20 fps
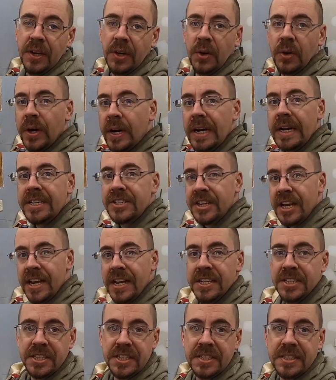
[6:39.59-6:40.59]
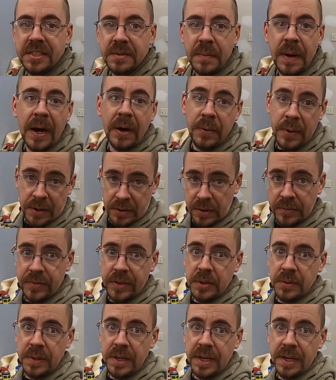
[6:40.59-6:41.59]
or any changes to my quick
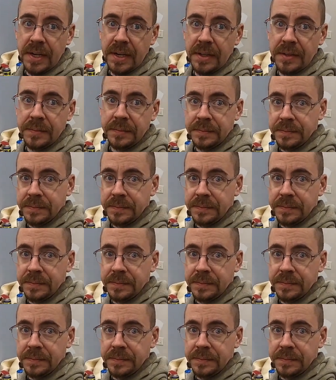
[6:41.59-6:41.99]
review here.